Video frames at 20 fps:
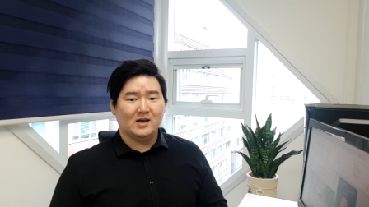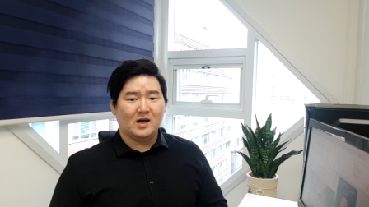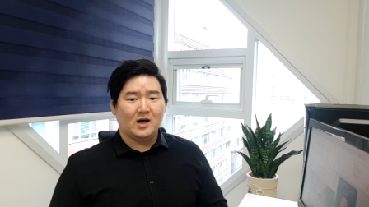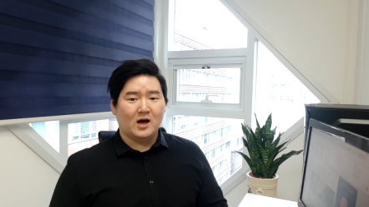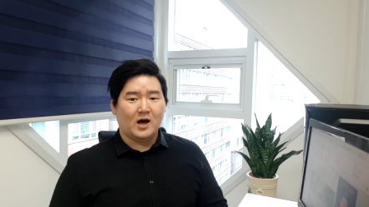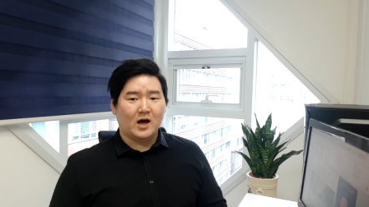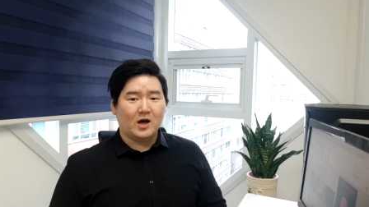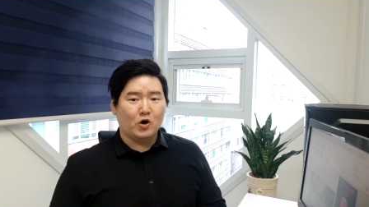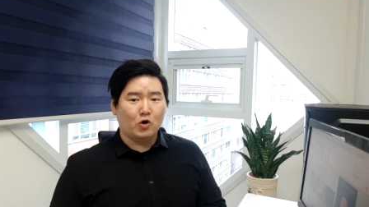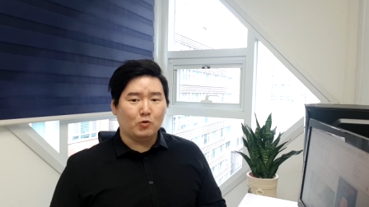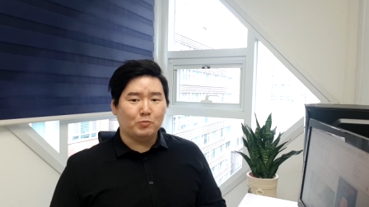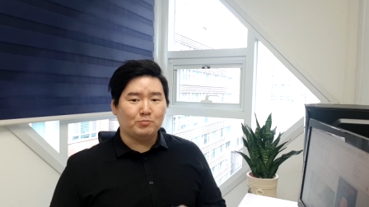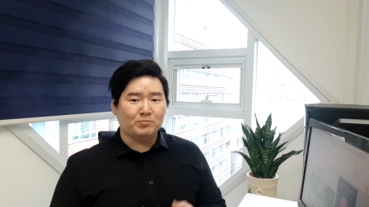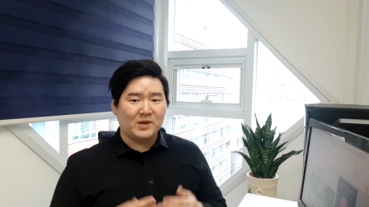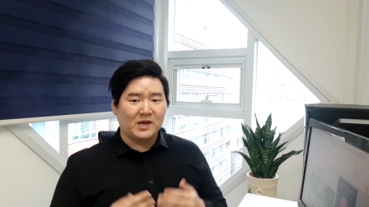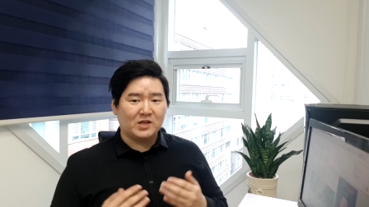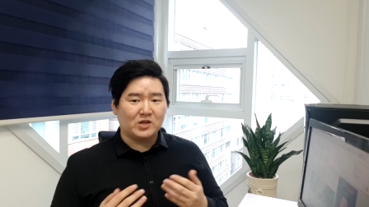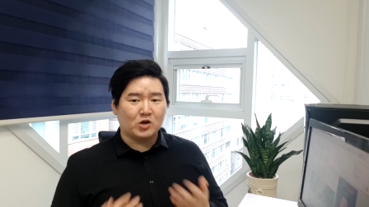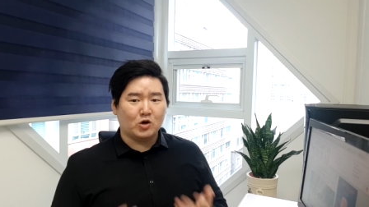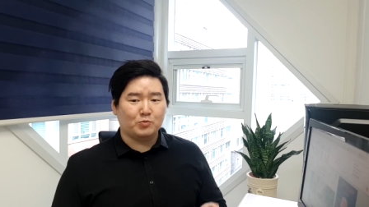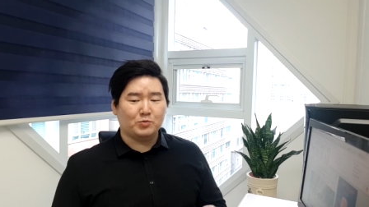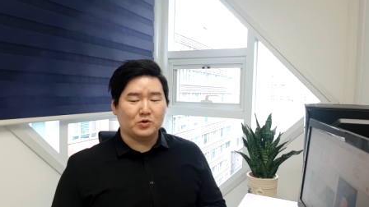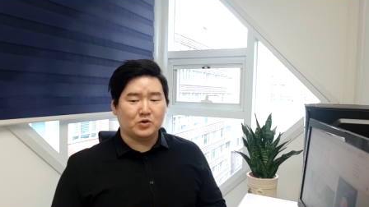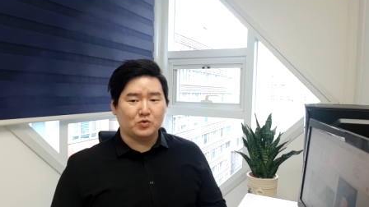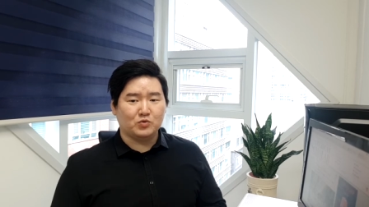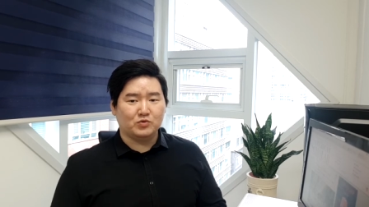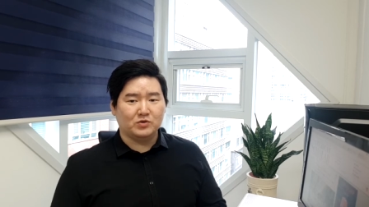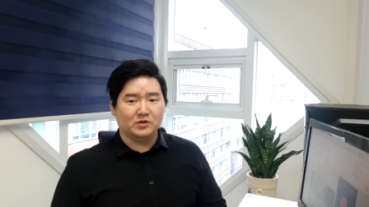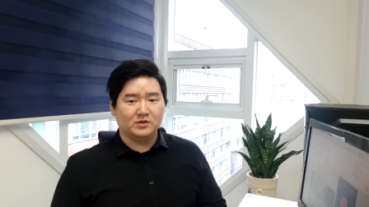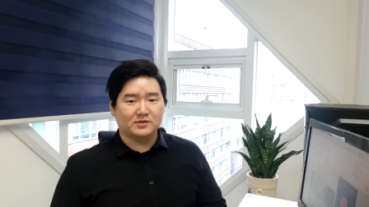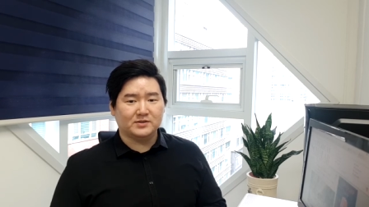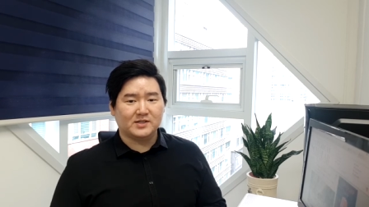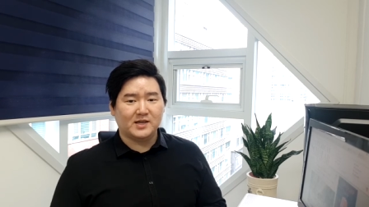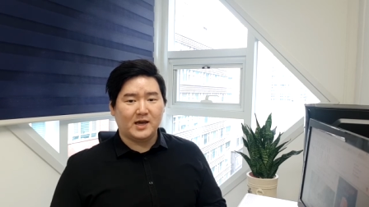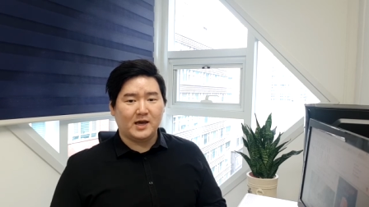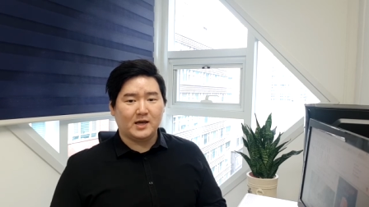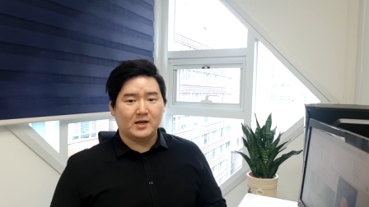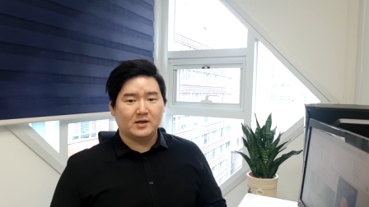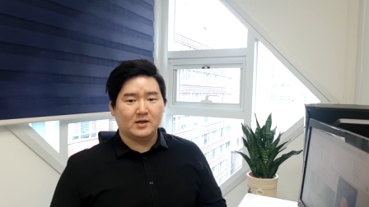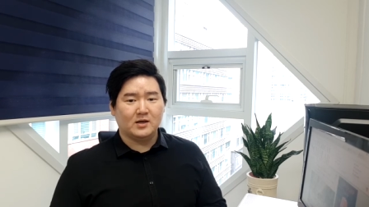I hope many of you will
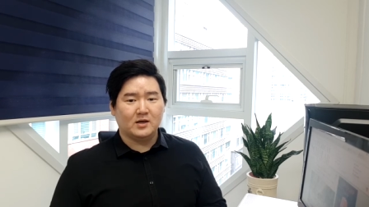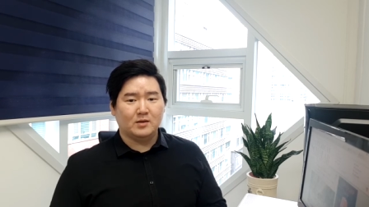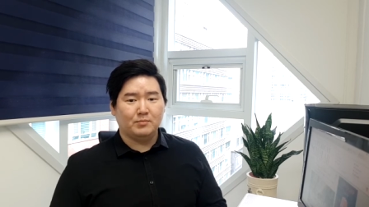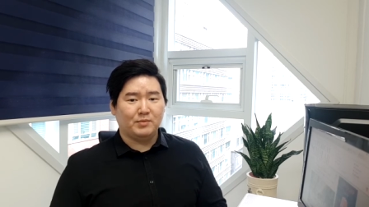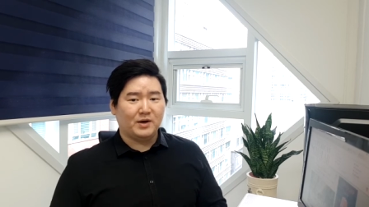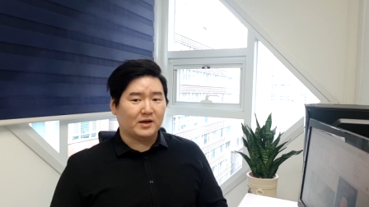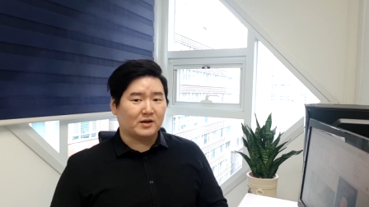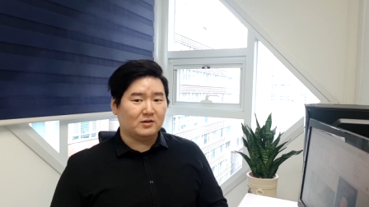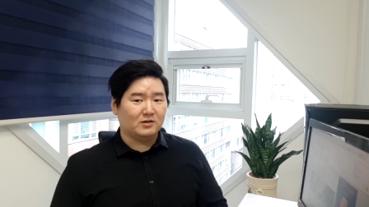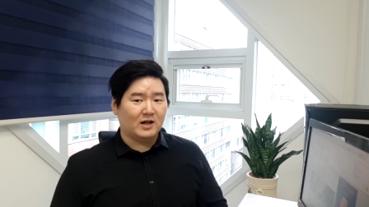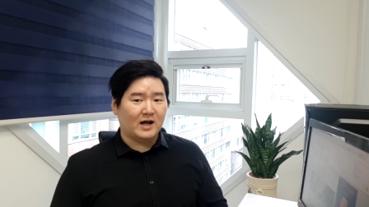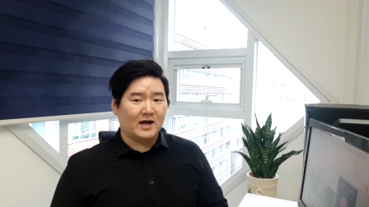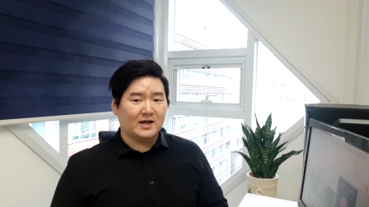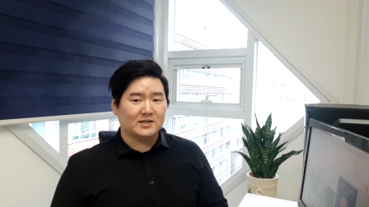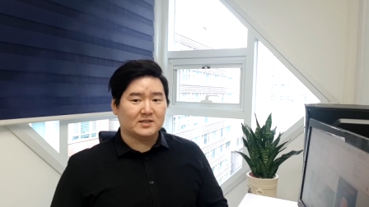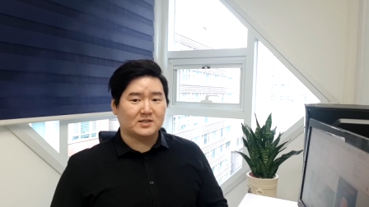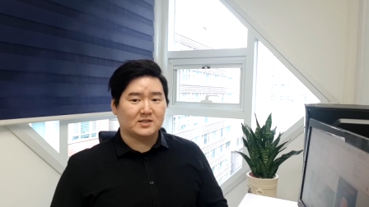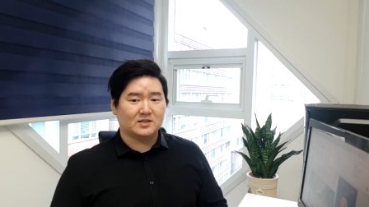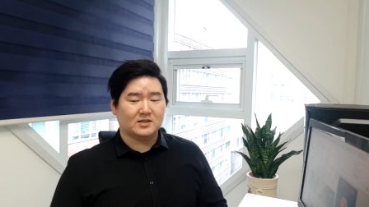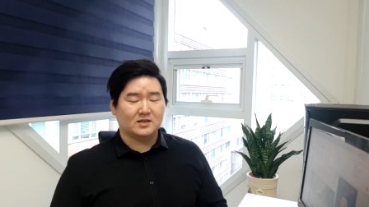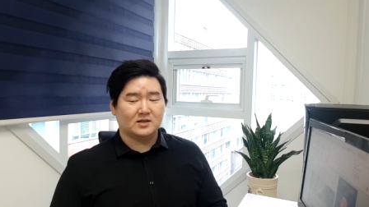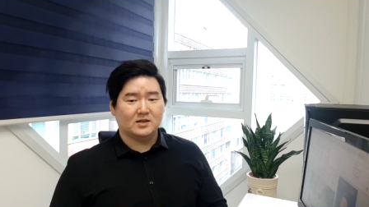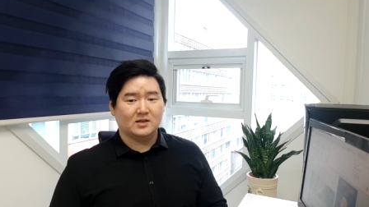take my class.